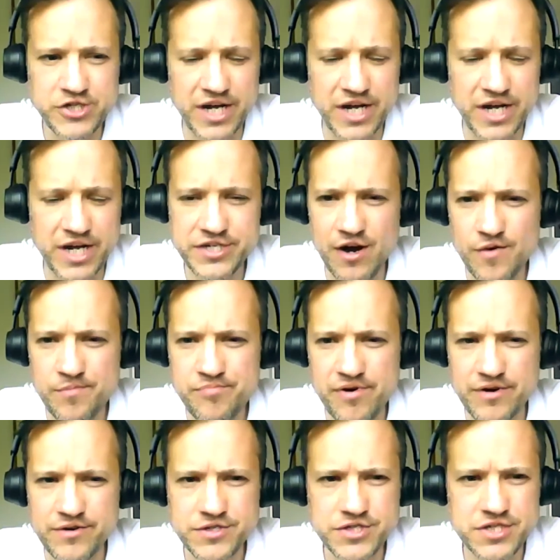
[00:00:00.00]
be changing our
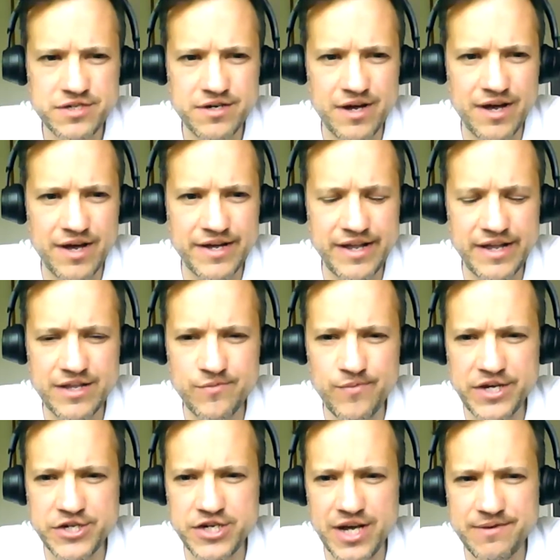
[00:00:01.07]
approach in any
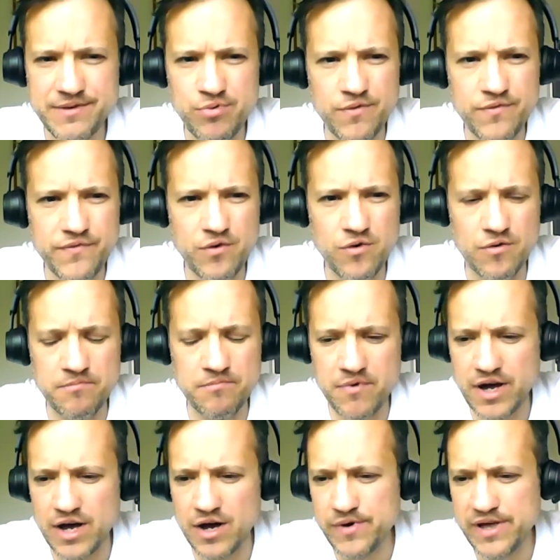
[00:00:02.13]
way, shape or form.
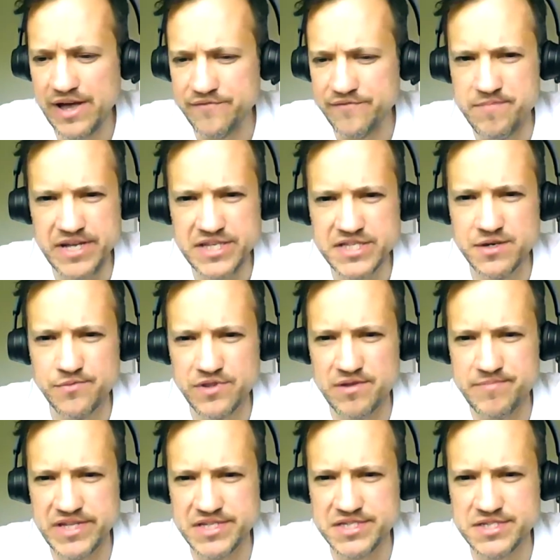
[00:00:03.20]
We have a meeting with
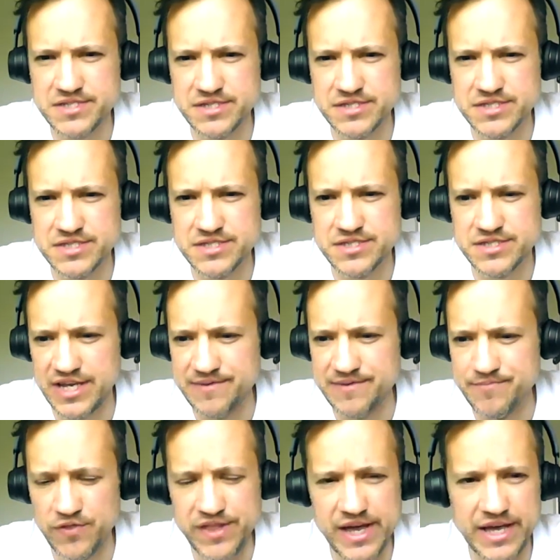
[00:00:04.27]
the Minister's
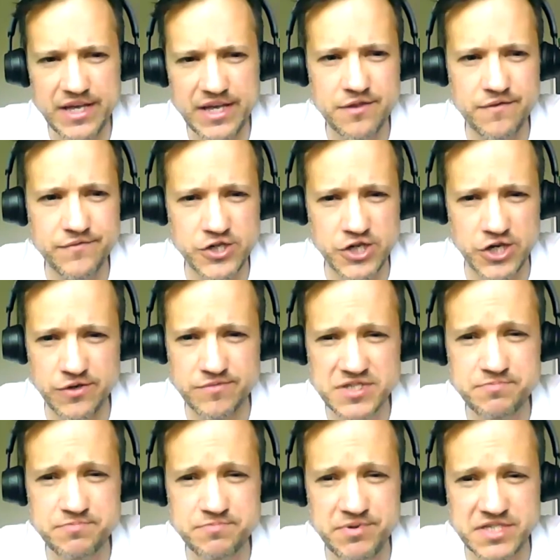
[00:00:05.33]
team on the 8th of June
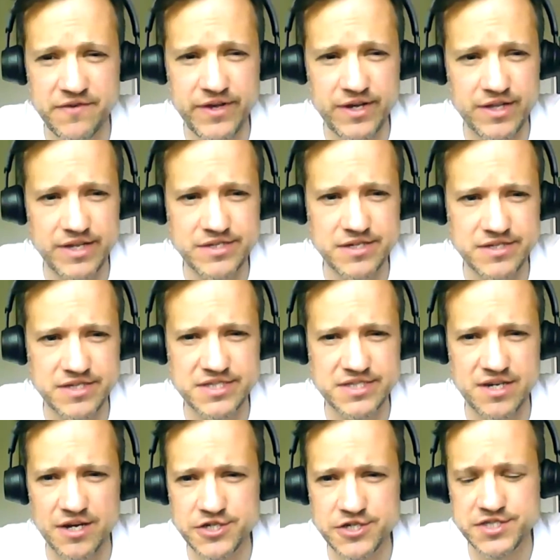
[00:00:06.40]
specifically to
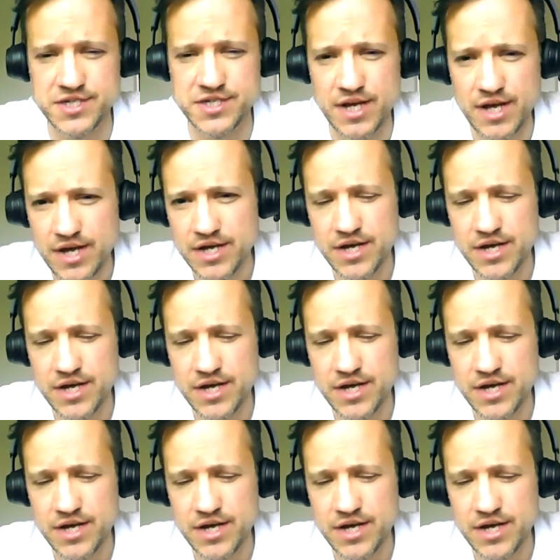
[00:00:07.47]
discuss